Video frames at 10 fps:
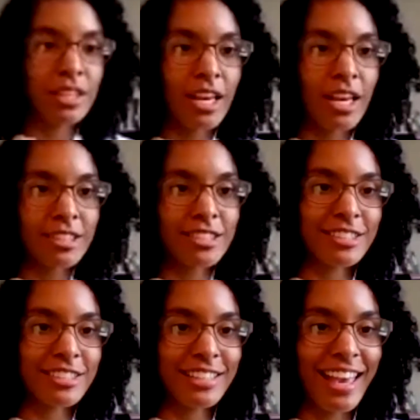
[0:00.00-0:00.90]

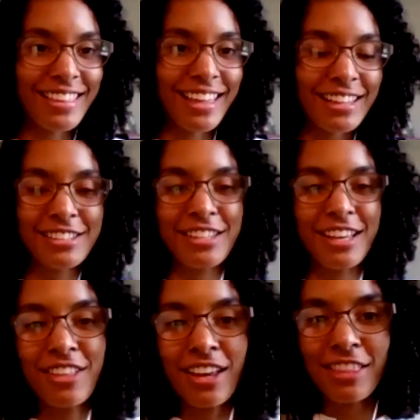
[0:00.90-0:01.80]
yes yeah that's
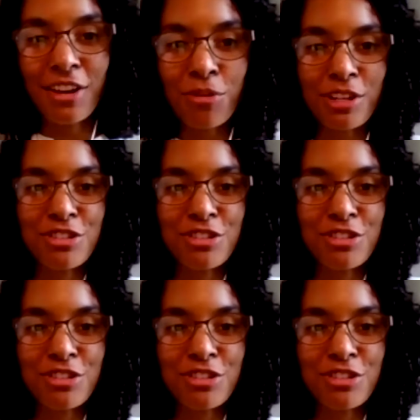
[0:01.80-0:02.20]
i like that